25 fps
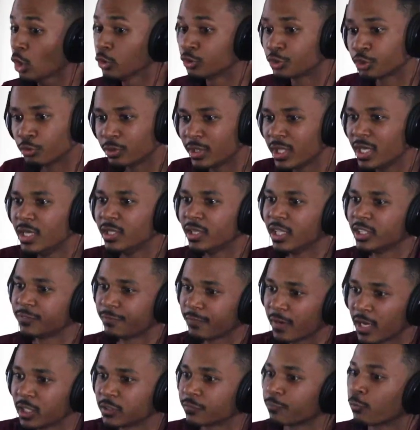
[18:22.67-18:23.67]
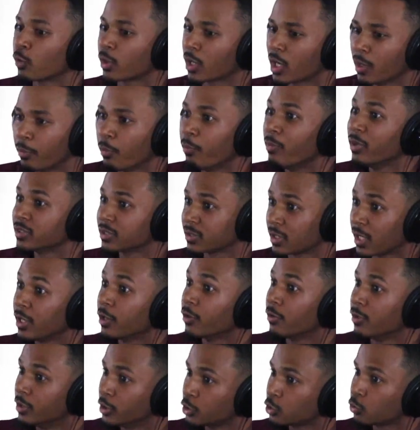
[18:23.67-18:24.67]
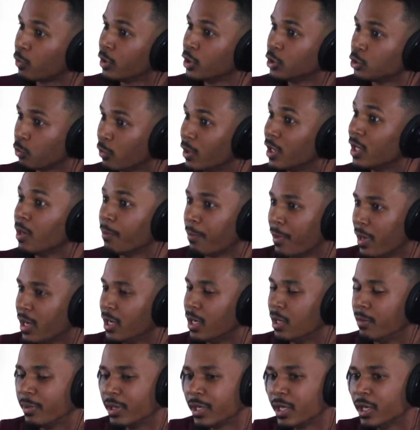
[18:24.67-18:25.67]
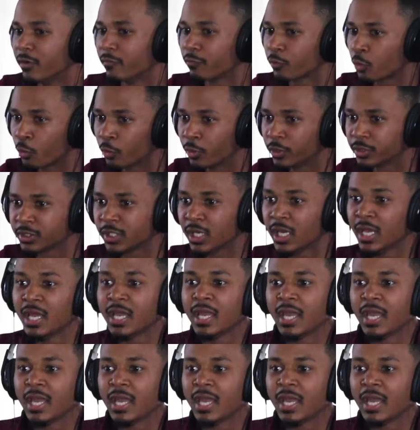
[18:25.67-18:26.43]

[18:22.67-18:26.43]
So then let's fast forward a couple months later into 2020, the pandemic hit, of course